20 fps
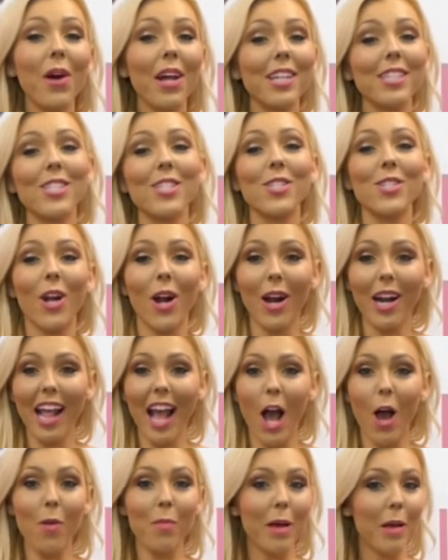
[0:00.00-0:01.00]
going to want to start
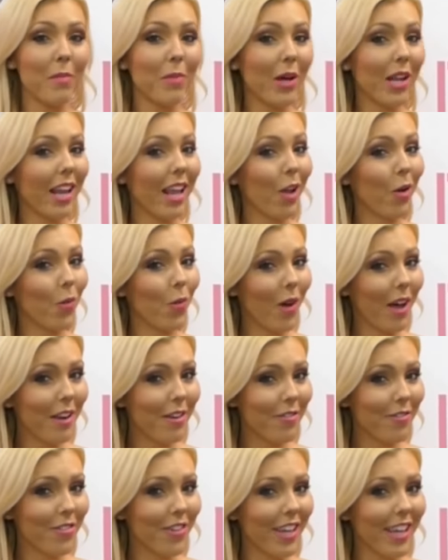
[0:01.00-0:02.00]
out by putting
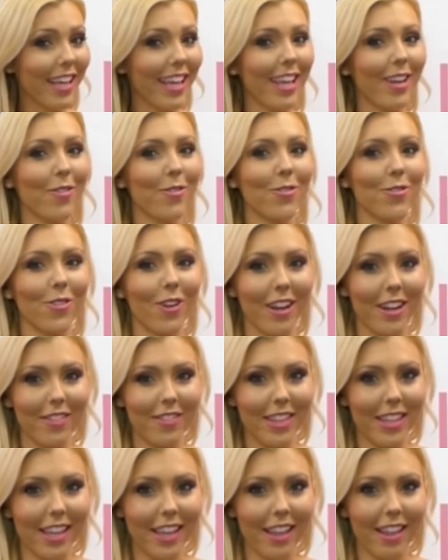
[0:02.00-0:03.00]
one foot in front
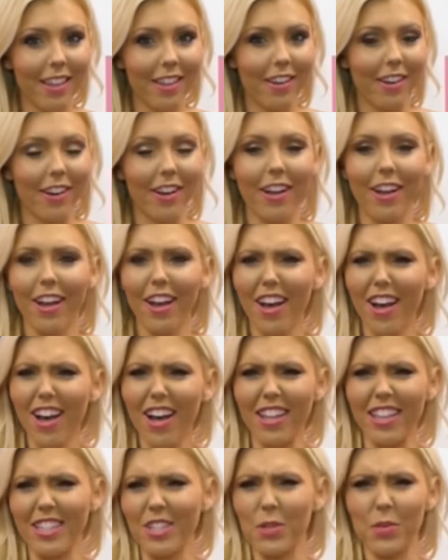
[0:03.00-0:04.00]
of the other.
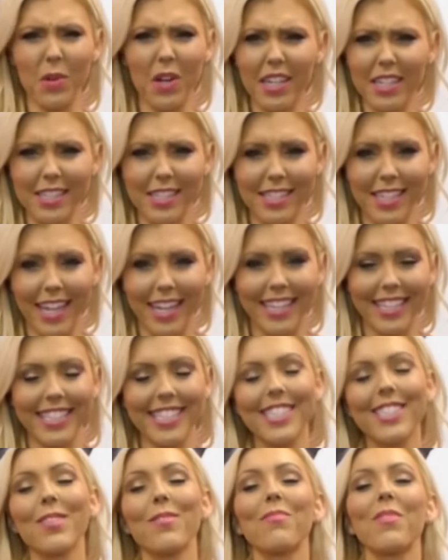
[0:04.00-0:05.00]
Ah, that's rocket
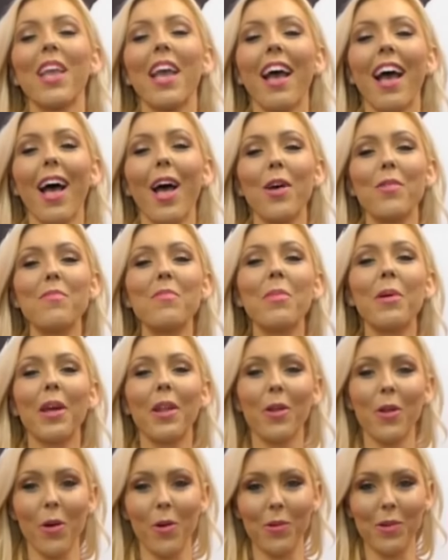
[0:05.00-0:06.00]
science.
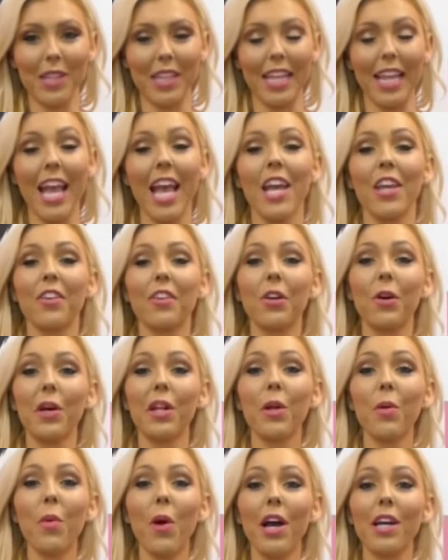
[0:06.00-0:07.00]
But no, really, you're
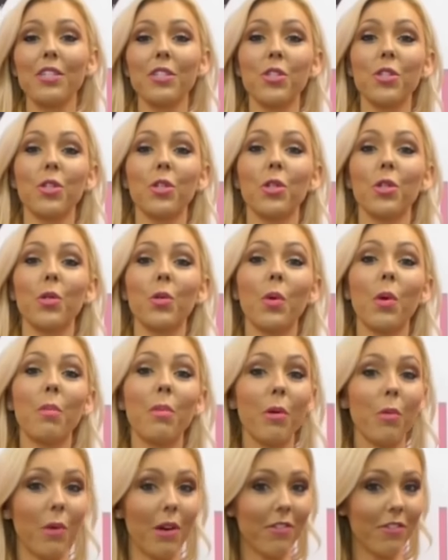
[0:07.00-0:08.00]
going to want to
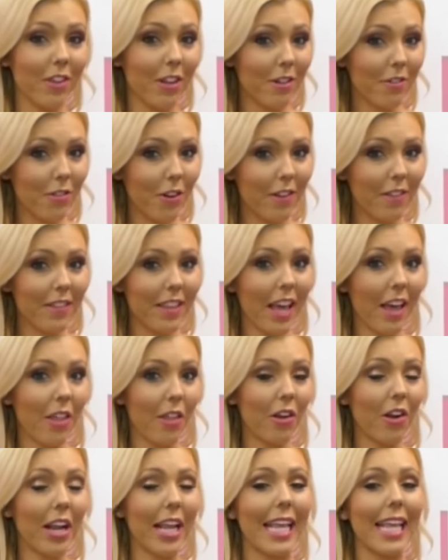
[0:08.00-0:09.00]
put one foot in front of
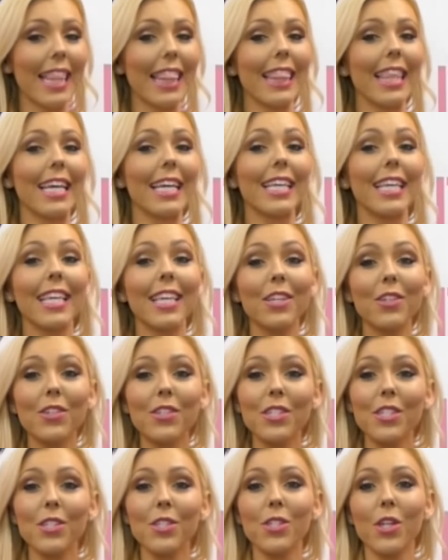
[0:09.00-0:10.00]
the other in the
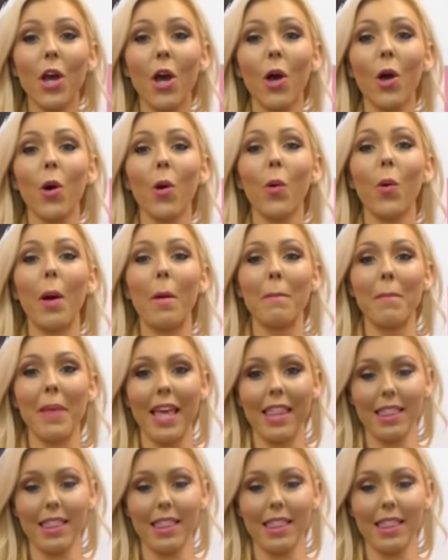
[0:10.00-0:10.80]
heel-to-toe